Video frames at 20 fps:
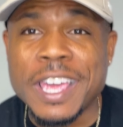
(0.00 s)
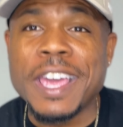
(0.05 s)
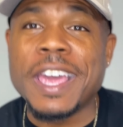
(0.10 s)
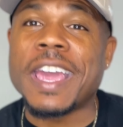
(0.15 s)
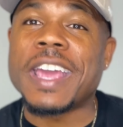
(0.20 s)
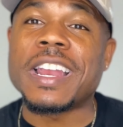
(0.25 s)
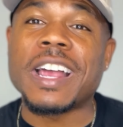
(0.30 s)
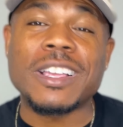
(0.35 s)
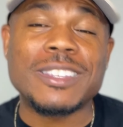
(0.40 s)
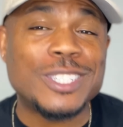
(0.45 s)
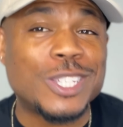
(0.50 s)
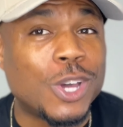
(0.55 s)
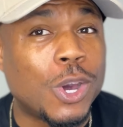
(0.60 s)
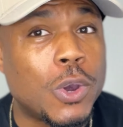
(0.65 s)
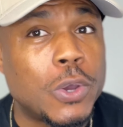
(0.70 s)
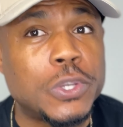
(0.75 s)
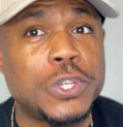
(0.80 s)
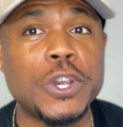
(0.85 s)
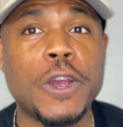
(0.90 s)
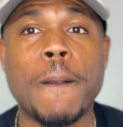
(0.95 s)
And I
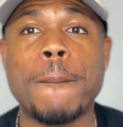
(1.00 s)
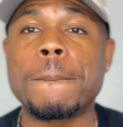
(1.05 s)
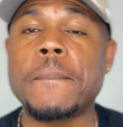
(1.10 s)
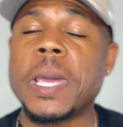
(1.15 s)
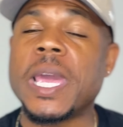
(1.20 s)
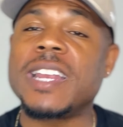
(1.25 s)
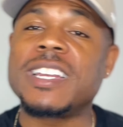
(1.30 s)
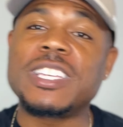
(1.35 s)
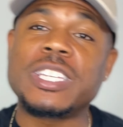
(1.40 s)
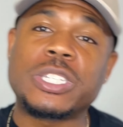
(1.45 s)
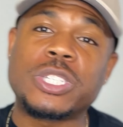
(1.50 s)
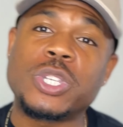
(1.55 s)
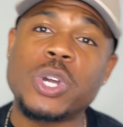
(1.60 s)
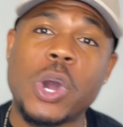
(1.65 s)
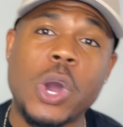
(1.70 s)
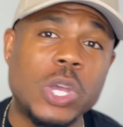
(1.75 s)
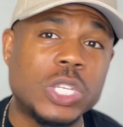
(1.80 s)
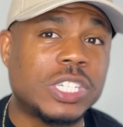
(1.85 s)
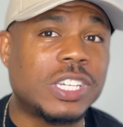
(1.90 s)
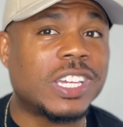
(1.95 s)
told y'all, man, these
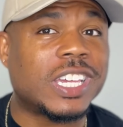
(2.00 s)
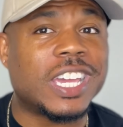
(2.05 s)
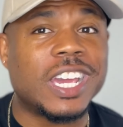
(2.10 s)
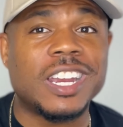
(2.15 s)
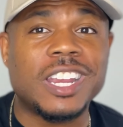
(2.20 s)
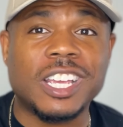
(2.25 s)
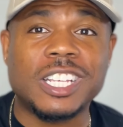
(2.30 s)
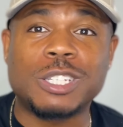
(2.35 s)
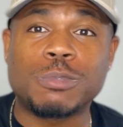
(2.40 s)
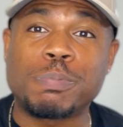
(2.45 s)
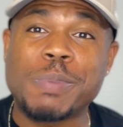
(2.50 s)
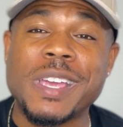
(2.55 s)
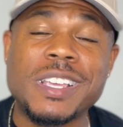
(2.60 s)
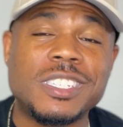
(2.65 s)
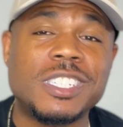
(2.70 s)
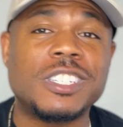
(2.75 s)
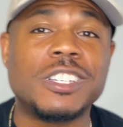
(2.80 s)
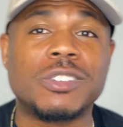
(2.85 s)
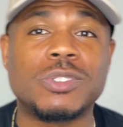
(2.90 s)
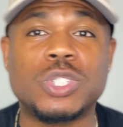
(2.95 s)
dogs can get expensive.